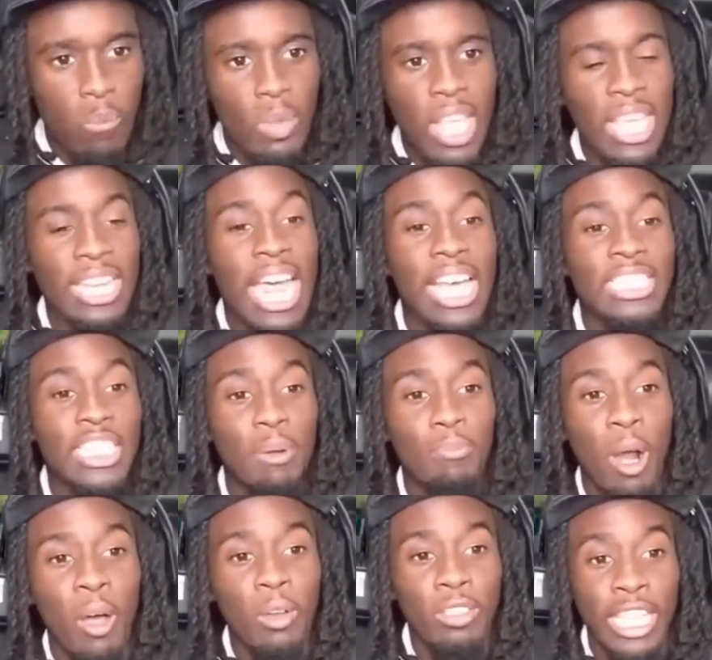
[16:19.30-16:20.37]
That's it,
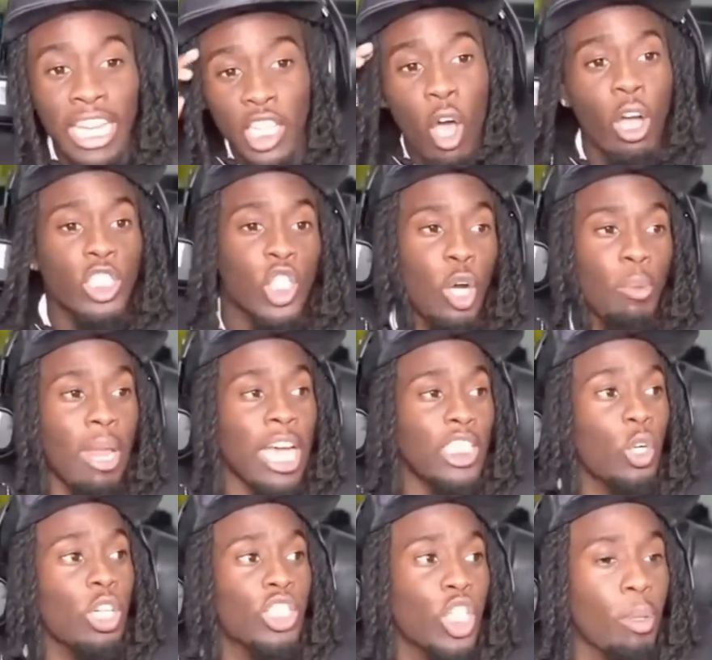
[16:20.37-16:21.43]
bro. Think long term, not
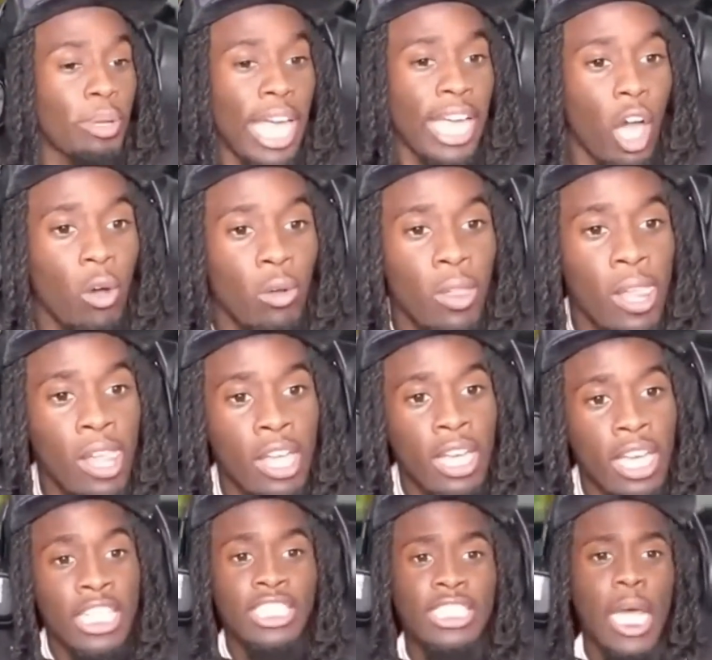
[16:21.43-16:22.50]
short term, gango.
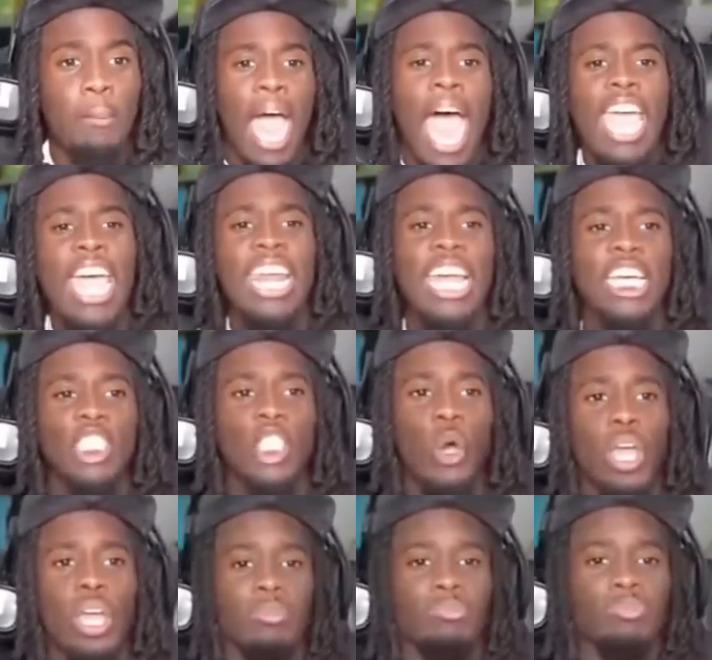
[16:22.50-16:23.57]
Shit, but how y'all niggas
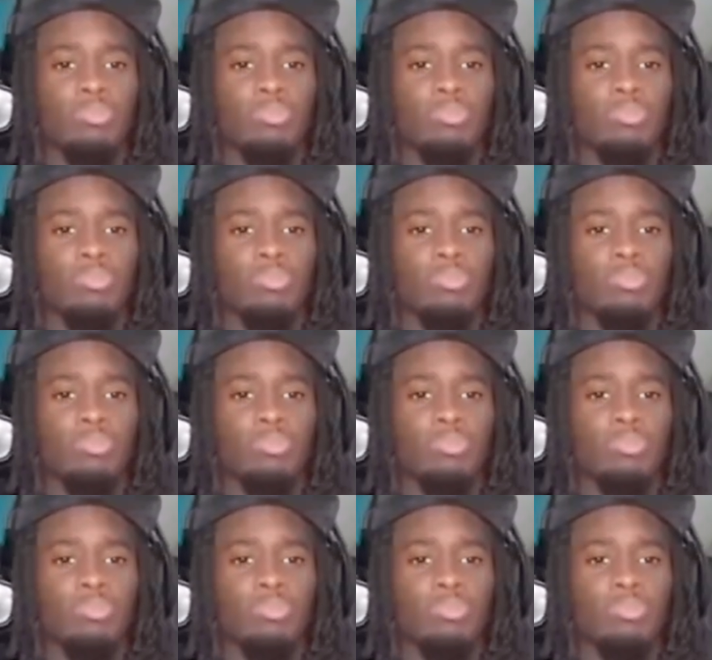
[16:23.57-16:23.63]
doing?